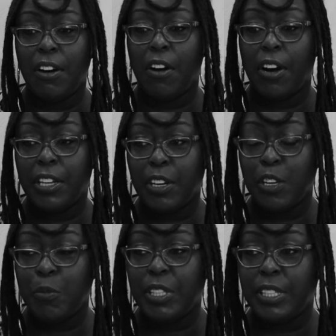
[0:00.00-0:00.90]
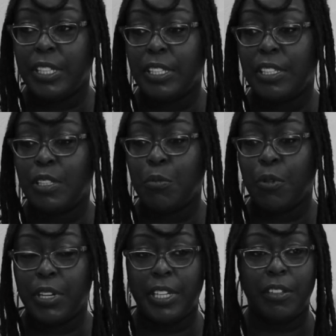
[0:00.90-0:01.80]
Are your images
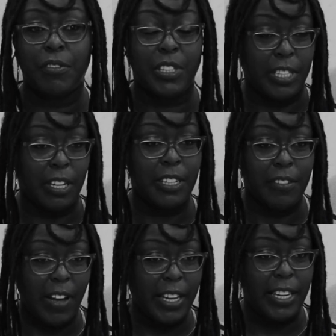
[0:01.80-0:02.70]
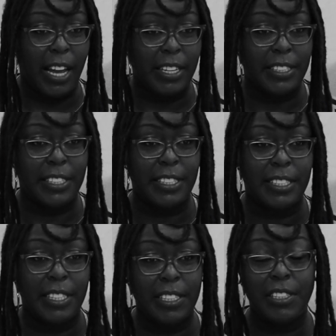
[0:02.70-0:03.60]
supporting reductive
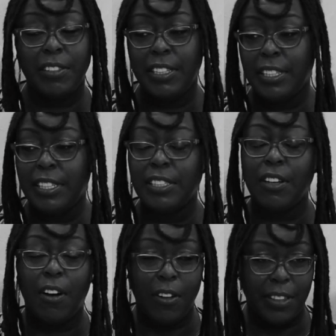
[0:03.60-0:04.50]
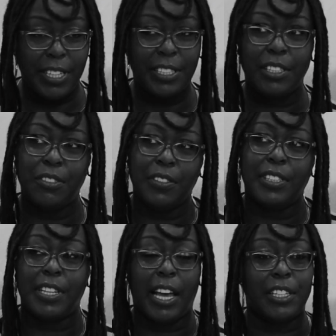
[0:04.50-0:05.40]
ideologies? So these are all things that you need
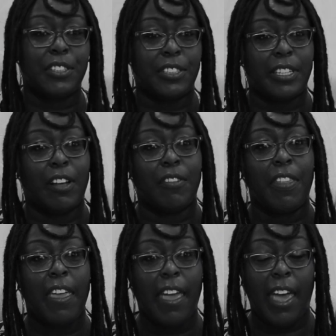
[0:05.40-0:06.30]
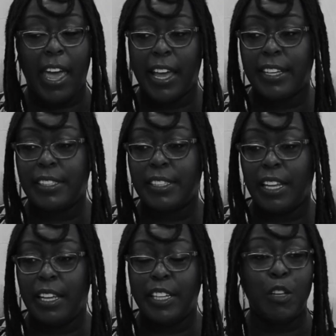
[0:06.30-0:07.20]
to ask yourself as
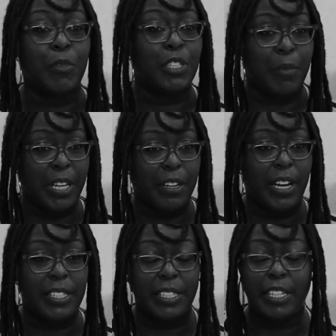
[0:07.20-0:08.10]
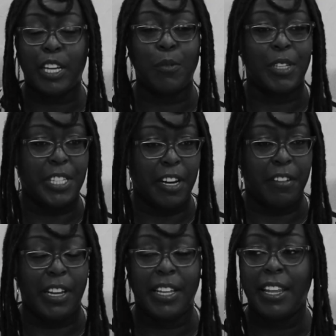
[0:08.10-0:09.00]
an image maker, as a
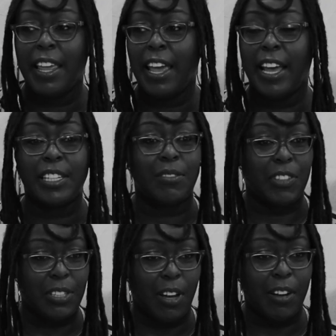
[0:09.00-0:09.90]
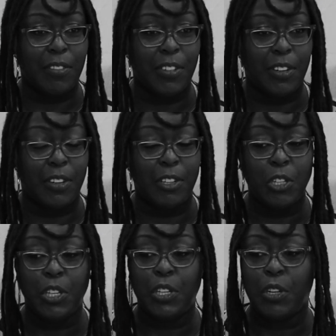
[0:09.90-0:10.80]
documentarian, as a photographer,
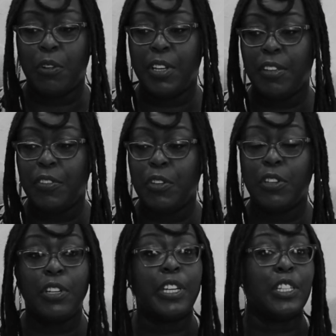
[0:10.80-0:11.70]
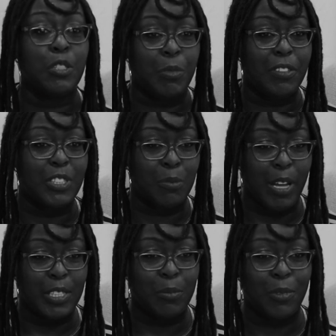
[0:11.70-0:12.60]
if you're looking to be
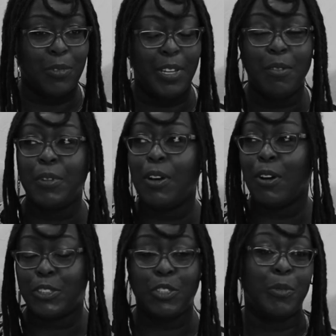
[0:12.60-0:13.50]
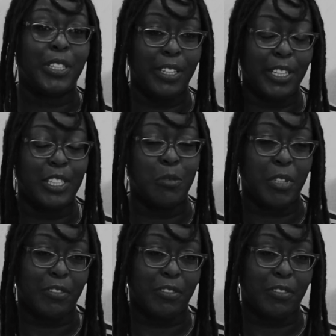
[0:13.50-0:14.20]
responsible. And we all should be looking to be